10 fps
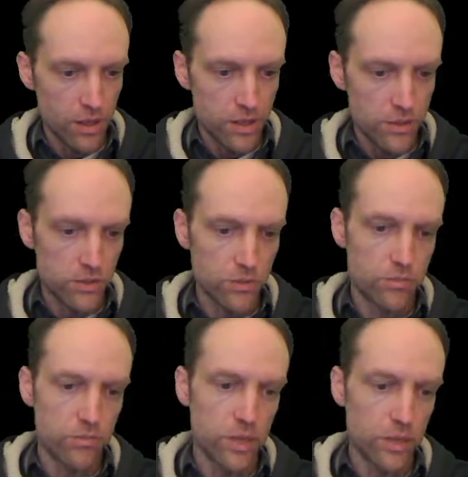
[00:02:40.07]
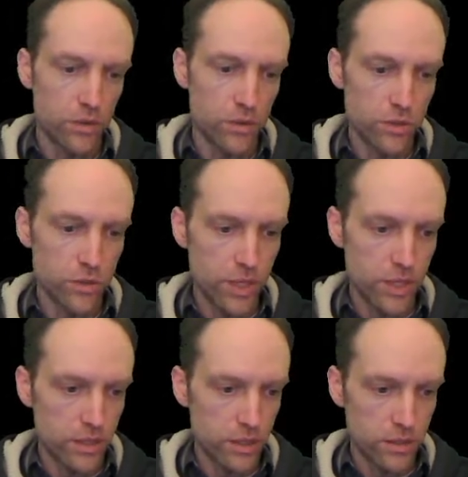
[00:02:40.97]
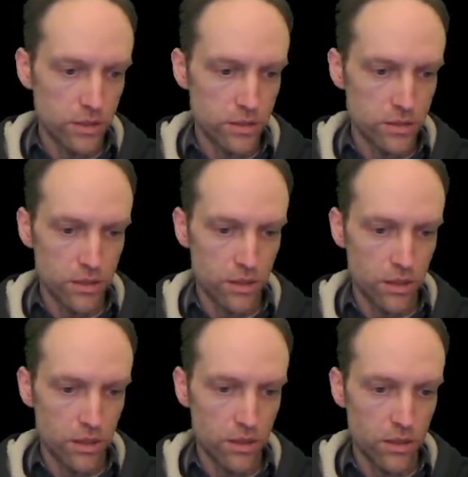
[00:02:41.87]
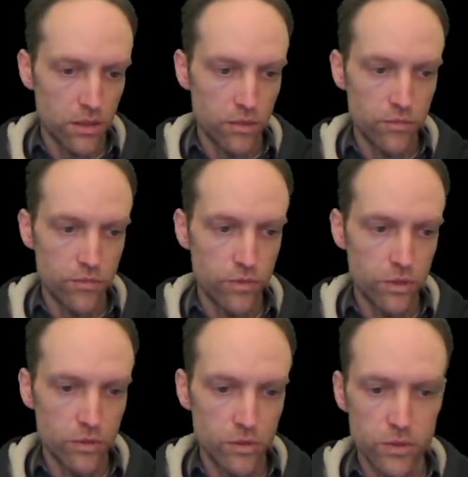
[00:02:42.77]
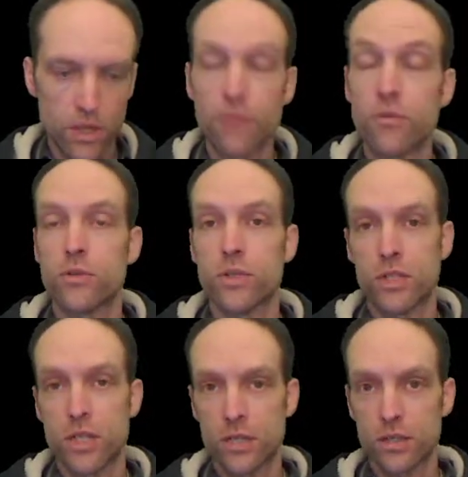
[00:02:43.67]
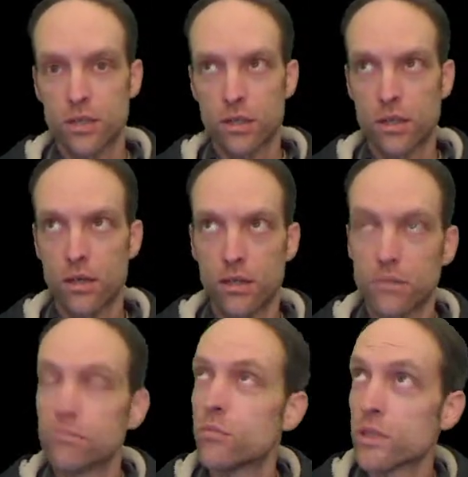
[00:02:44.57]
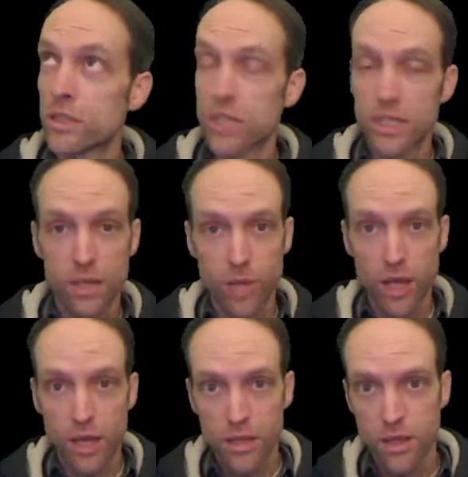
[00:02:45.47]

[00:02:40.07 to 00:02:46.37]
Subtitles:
So those are the basics of using JsonPath.